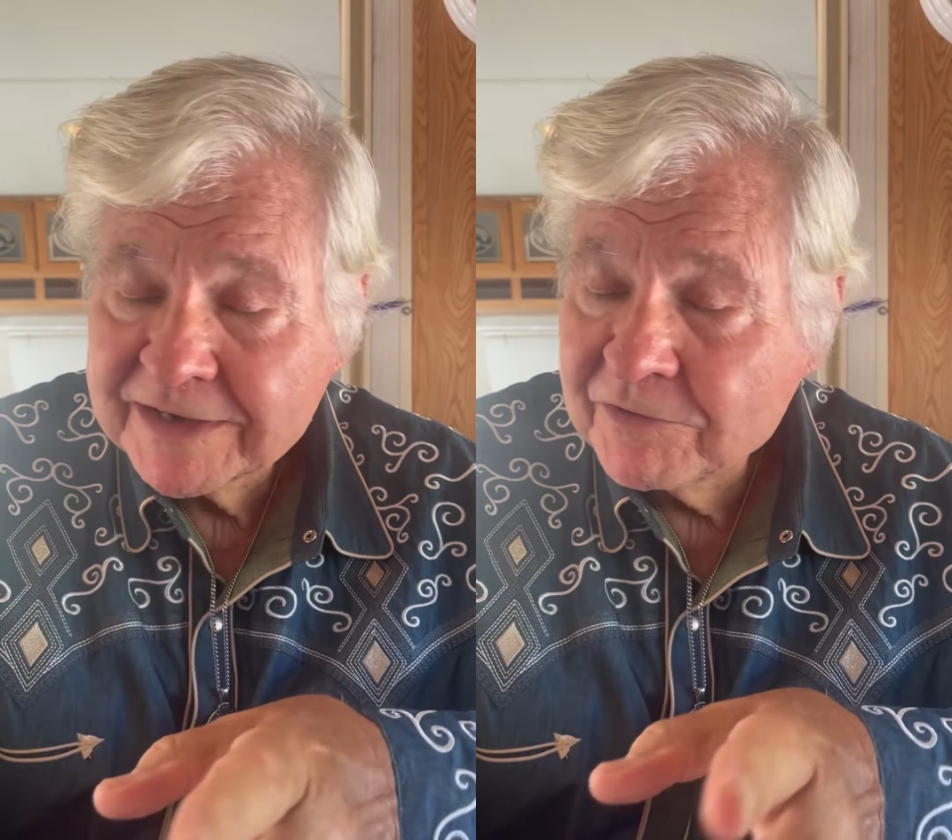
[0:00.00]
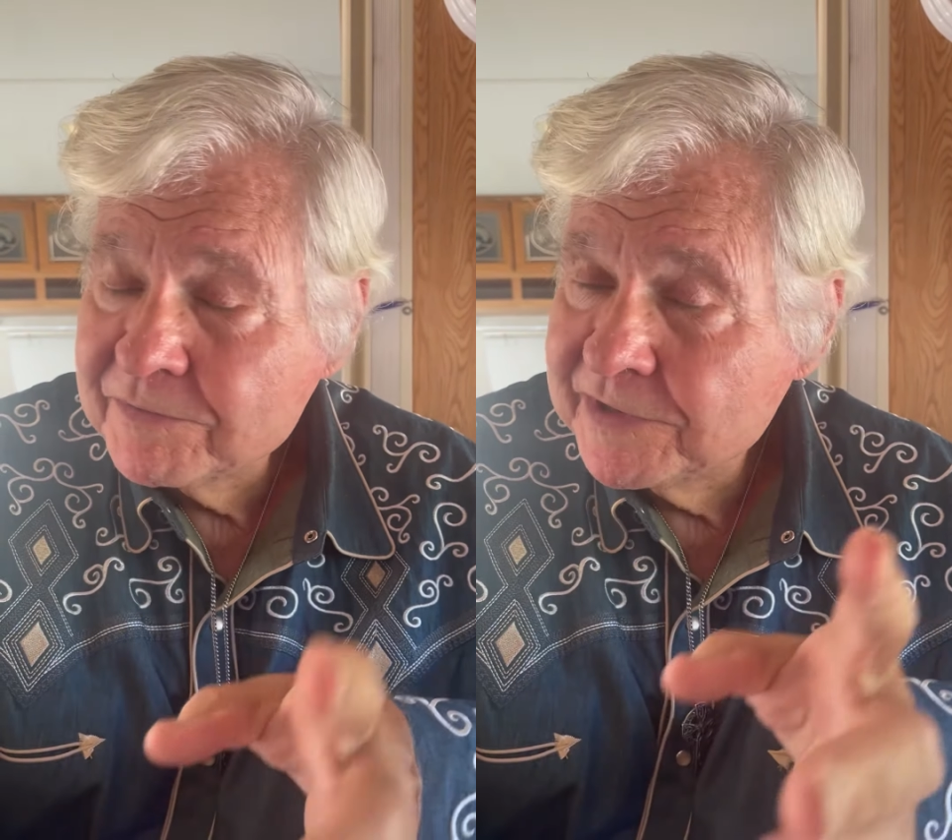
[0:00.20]

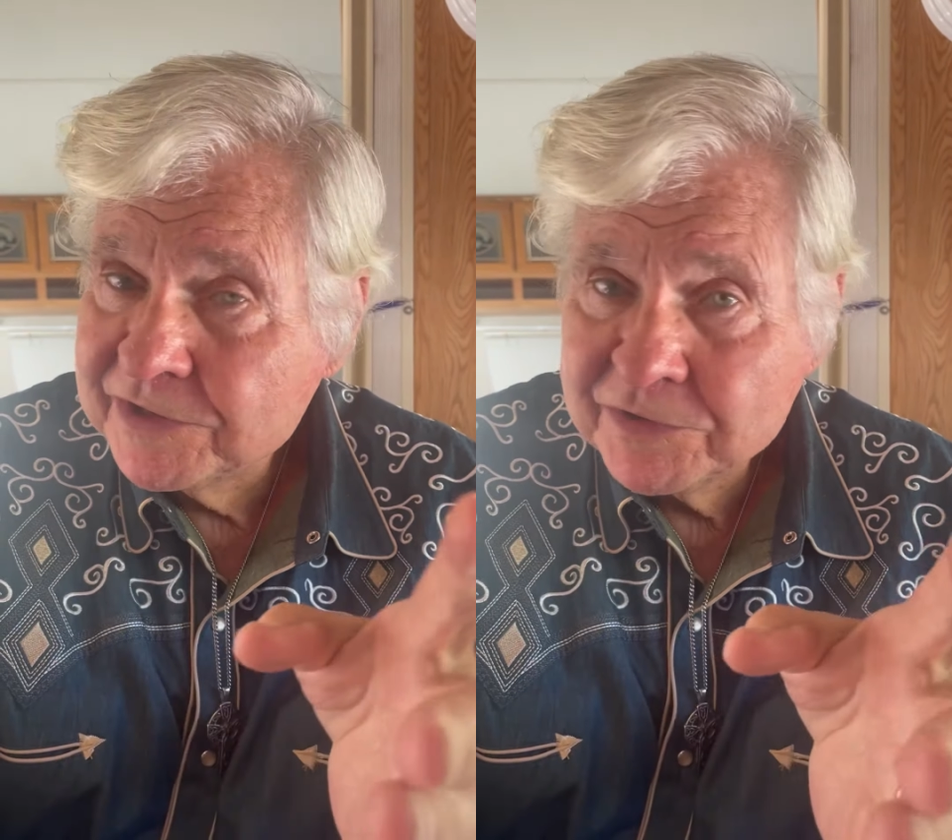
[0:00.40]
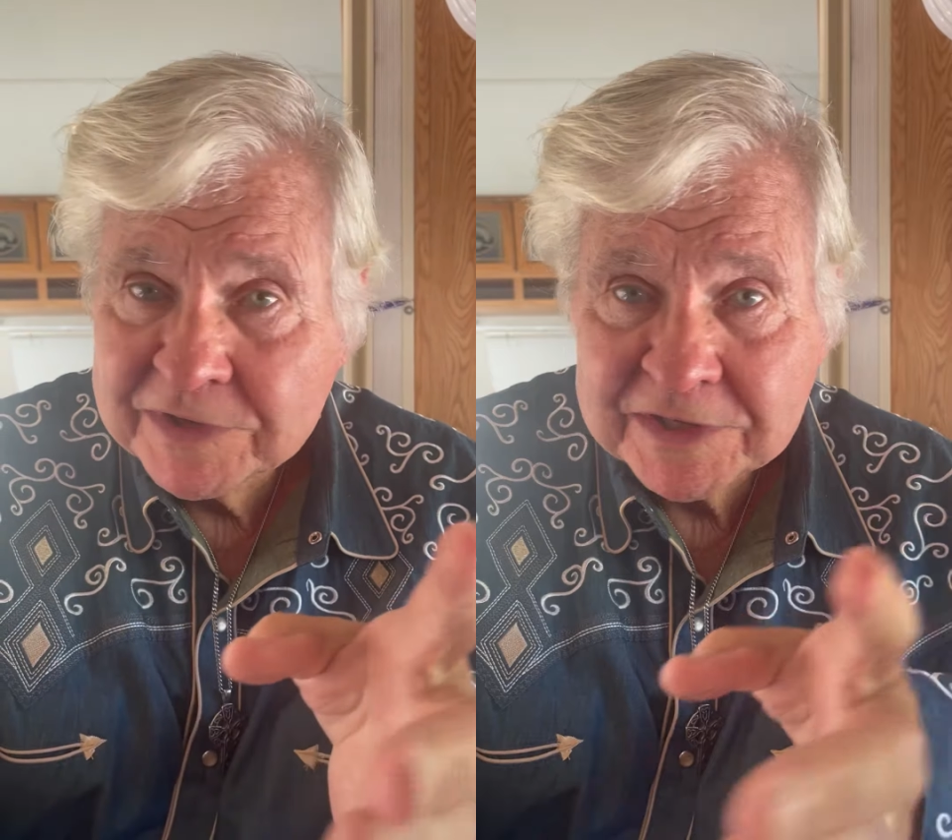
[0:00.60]
Now, we've been
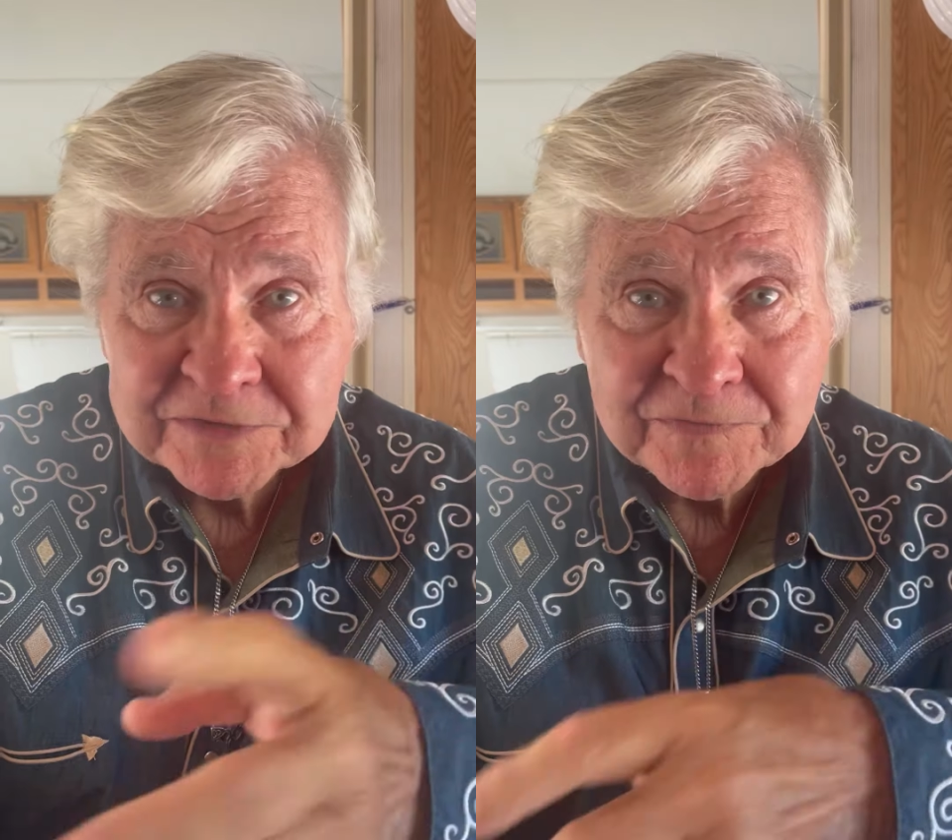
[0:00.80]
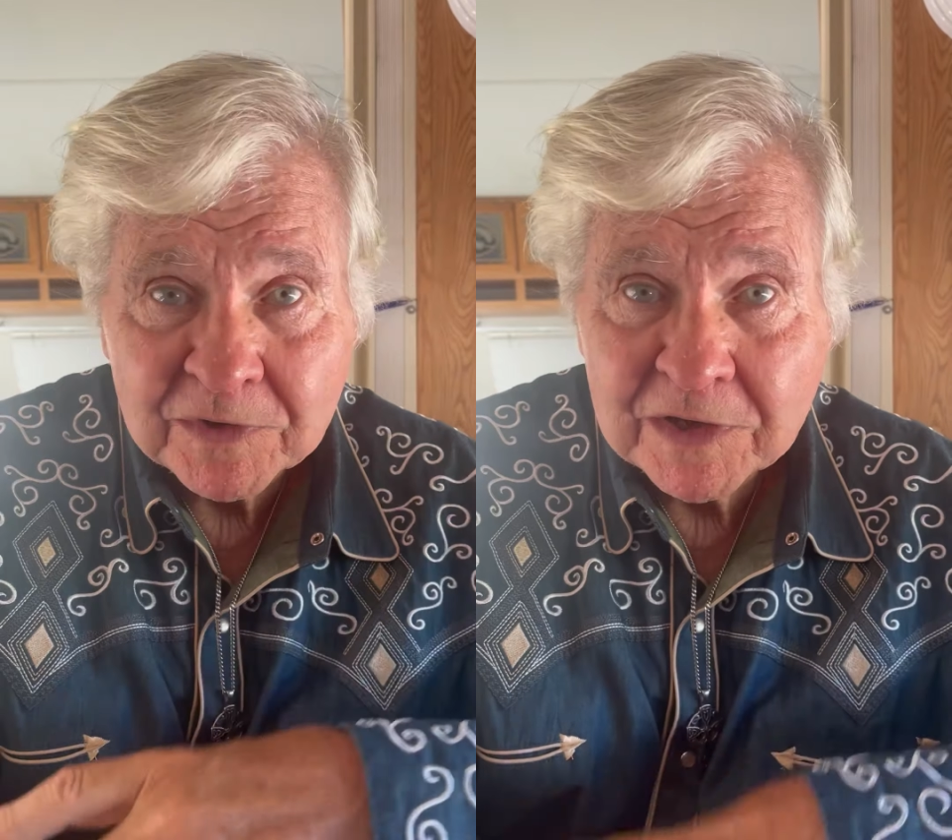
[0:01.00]
doing this
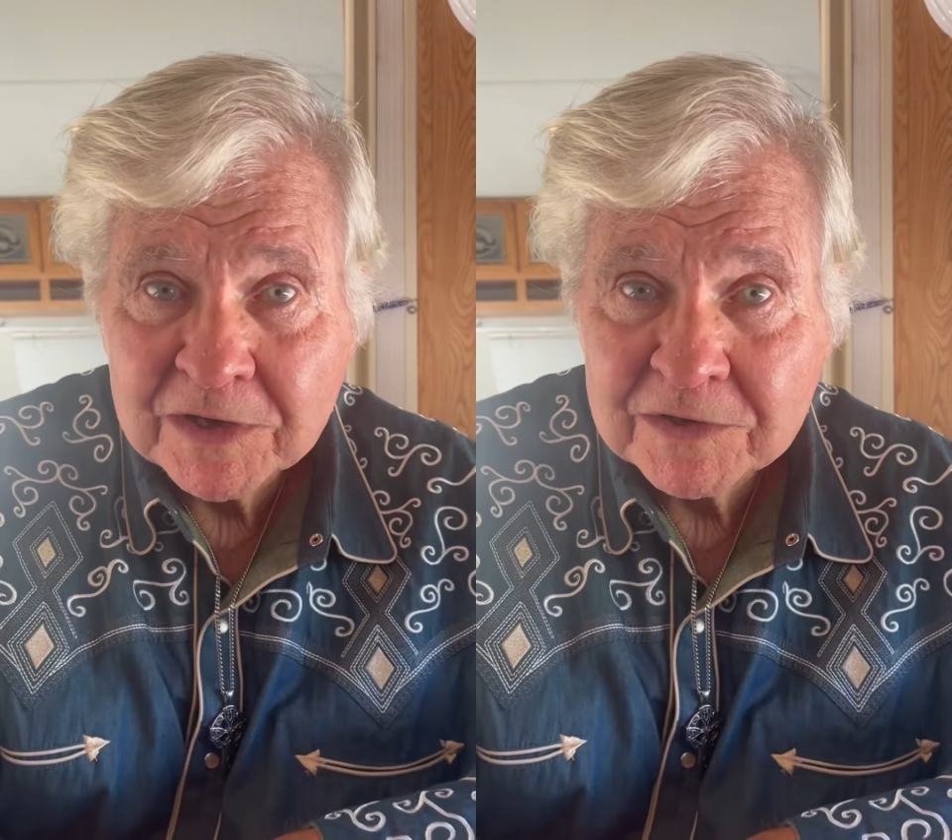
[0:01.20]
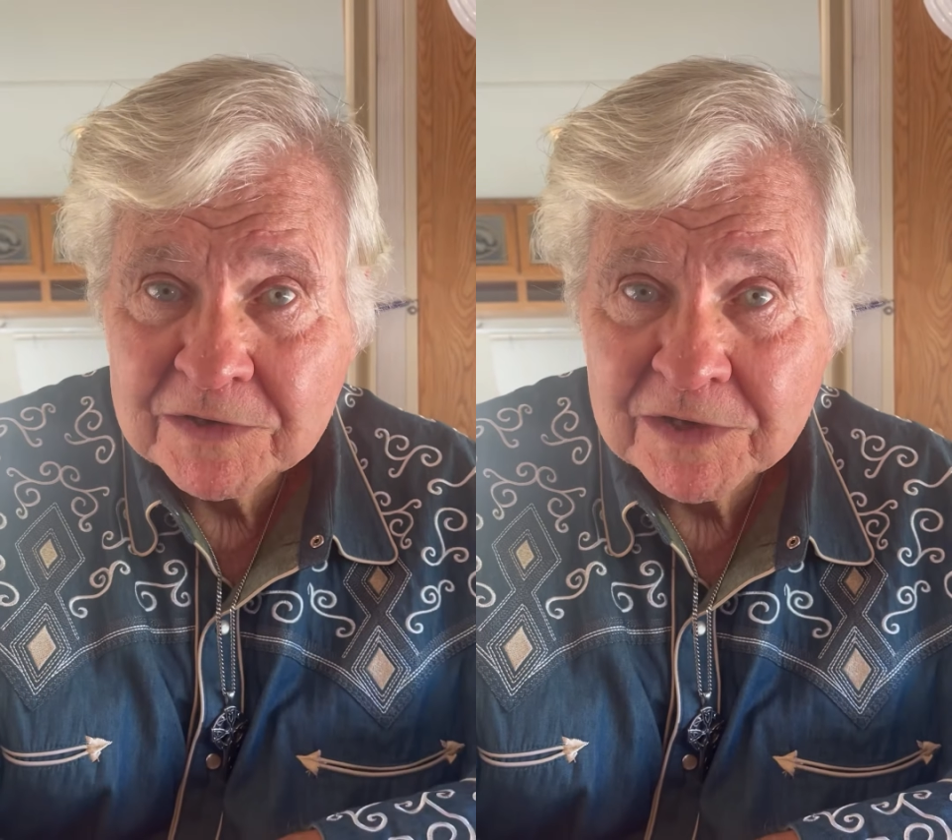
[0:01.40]
for a
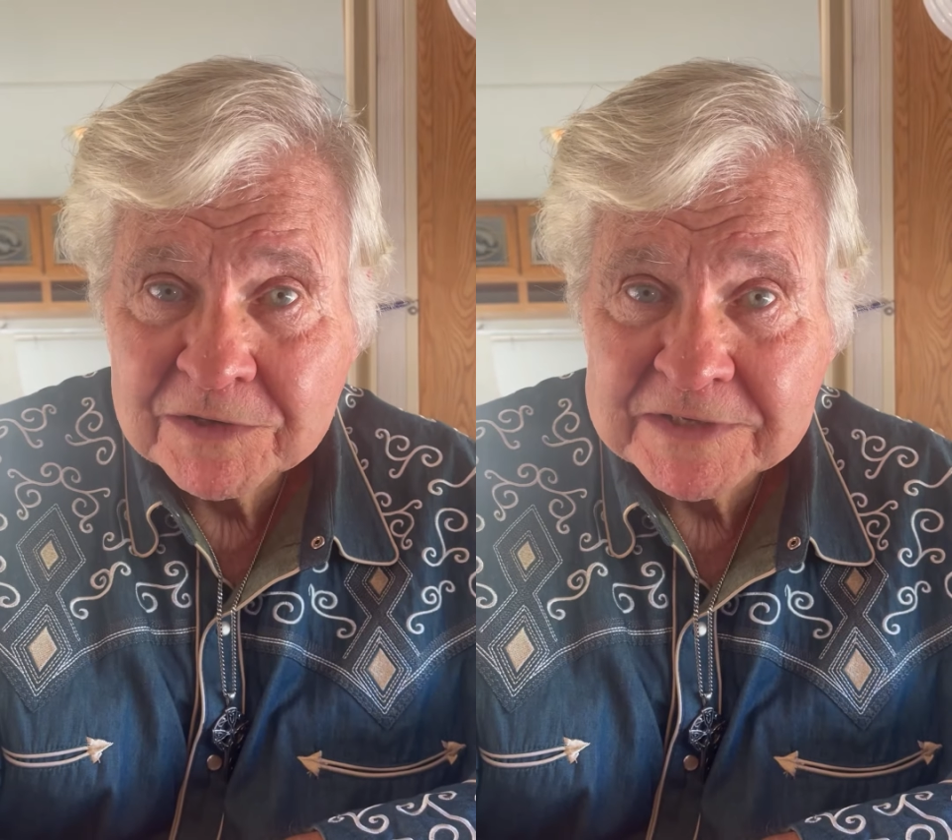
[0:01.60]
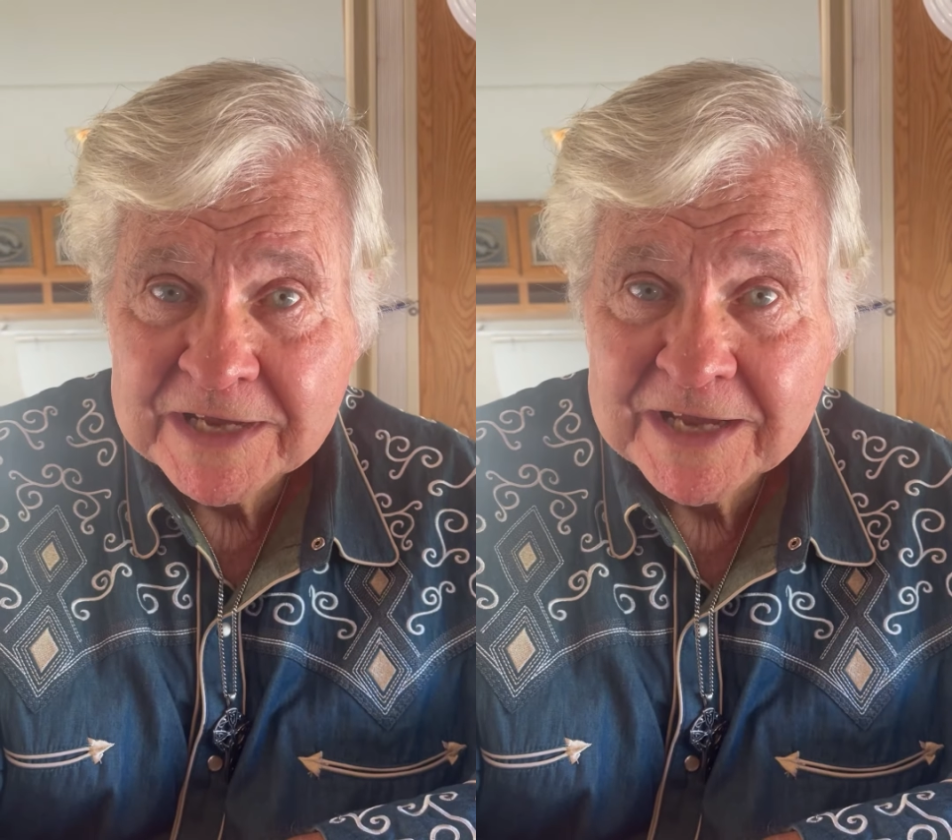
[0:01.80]
long,
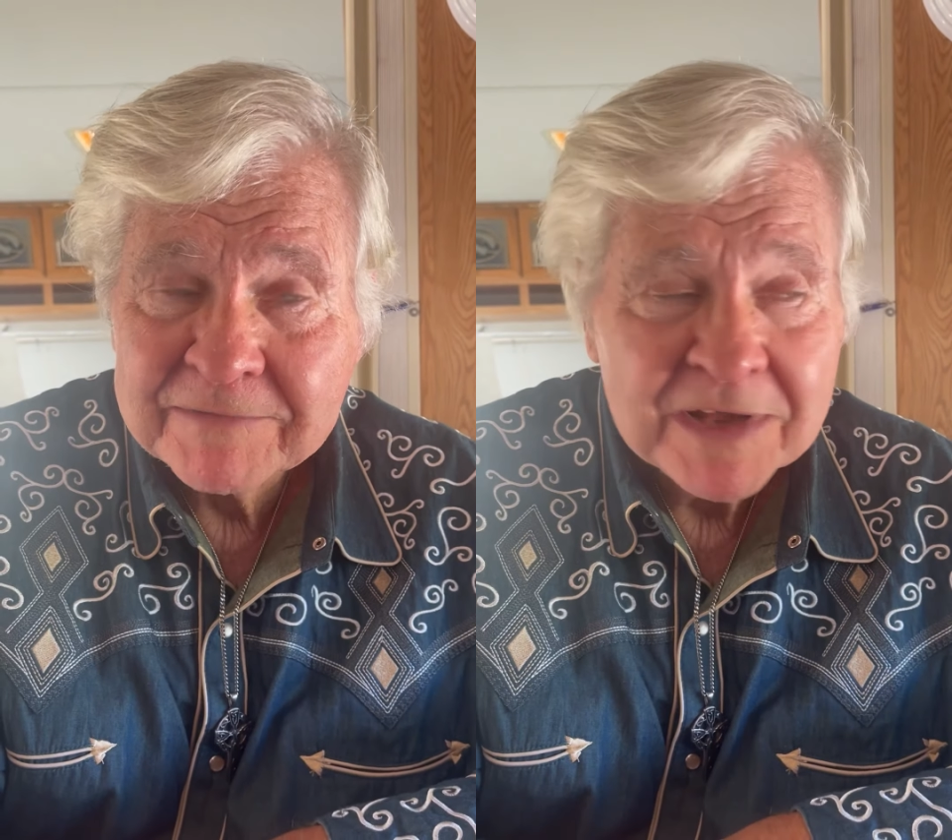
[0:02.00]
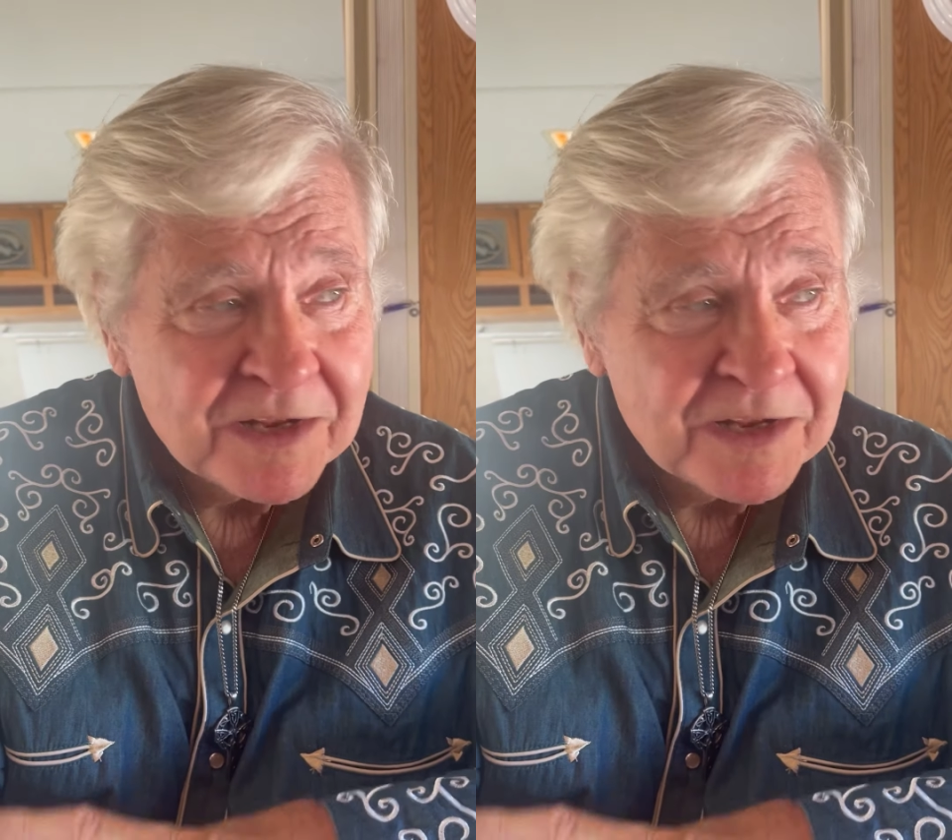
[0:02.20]
long time.